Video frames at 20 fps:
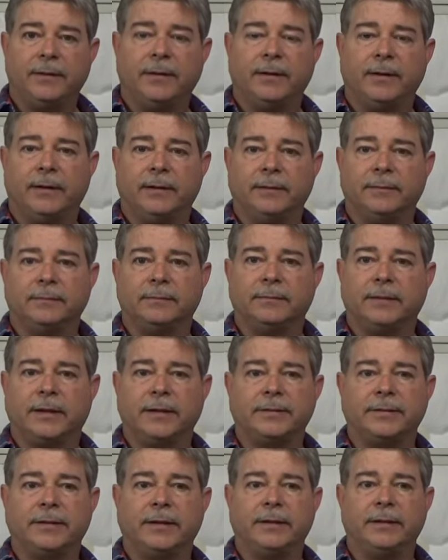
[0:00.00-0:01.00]
Like I
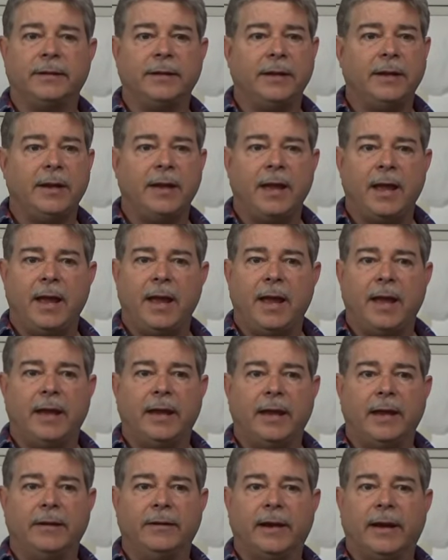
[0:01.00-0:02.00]
said,
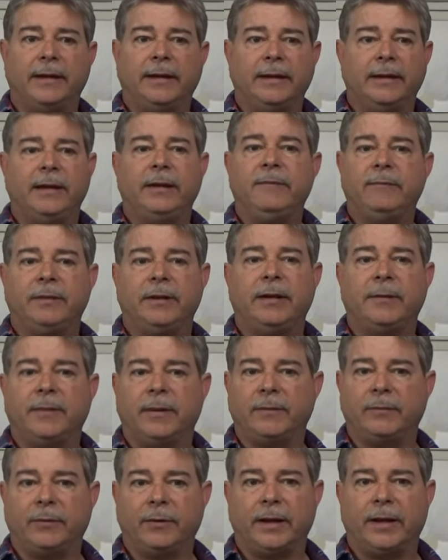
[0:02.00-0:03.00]
I didn't even think
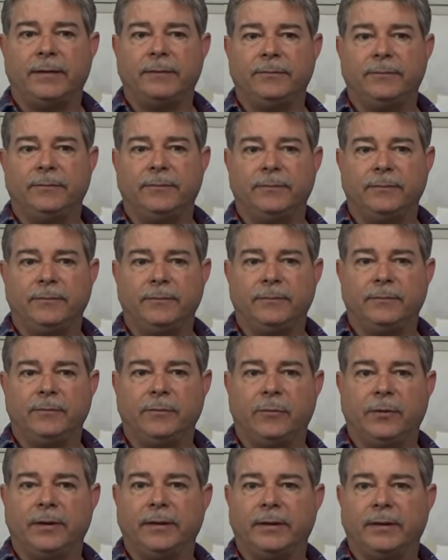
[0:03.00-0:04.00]
about when
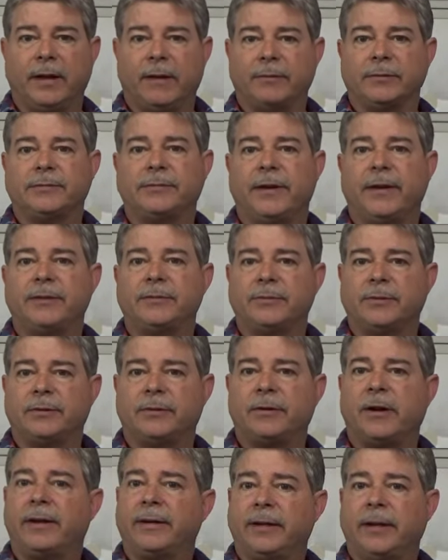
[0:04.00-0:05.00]
I was faced with
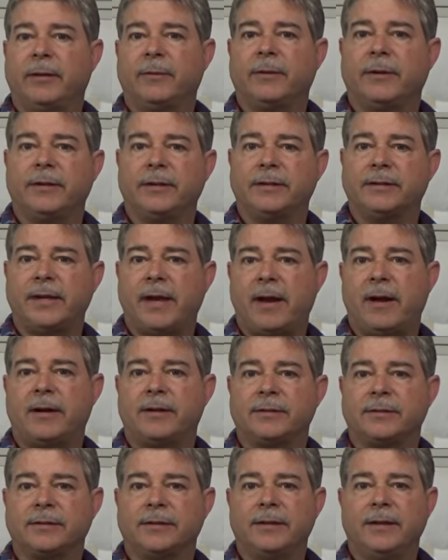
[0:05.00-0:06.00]
trying to get rid of this
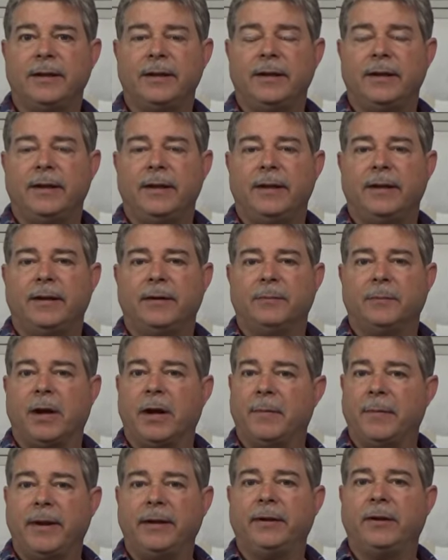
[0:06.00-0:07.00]
house.
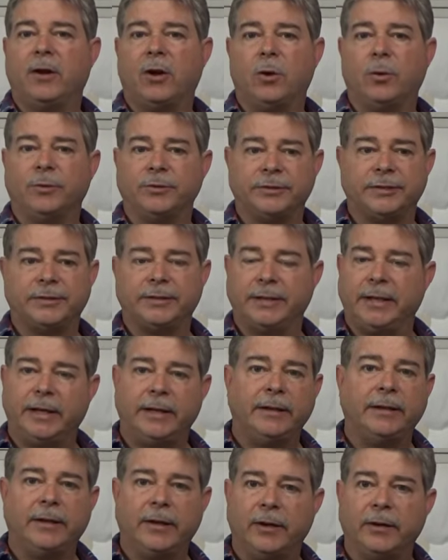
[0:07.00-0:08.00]
My main goal was just to get
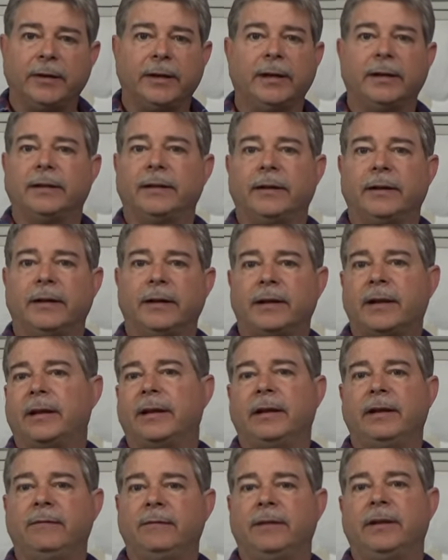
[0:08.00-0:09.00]
in there and get it done. I
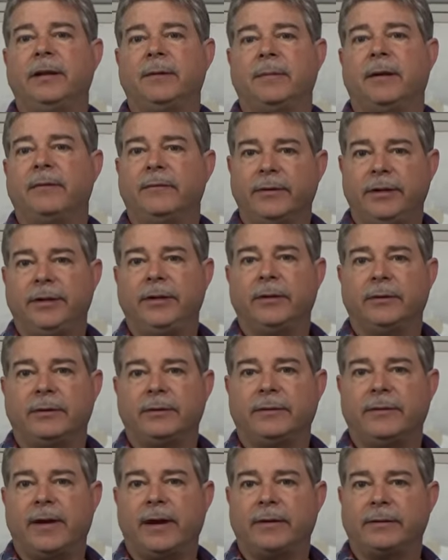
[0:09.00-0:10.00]
didn't even think about videoing
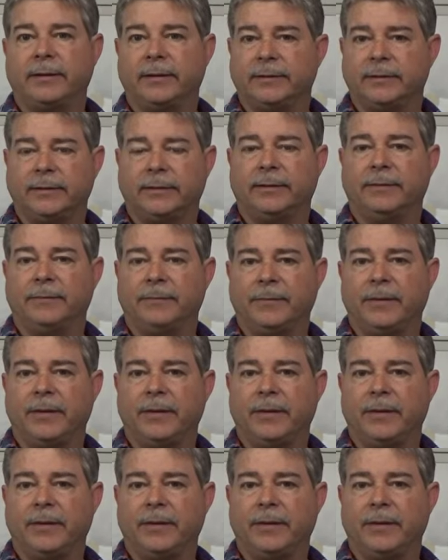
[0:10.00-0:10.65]
the fact that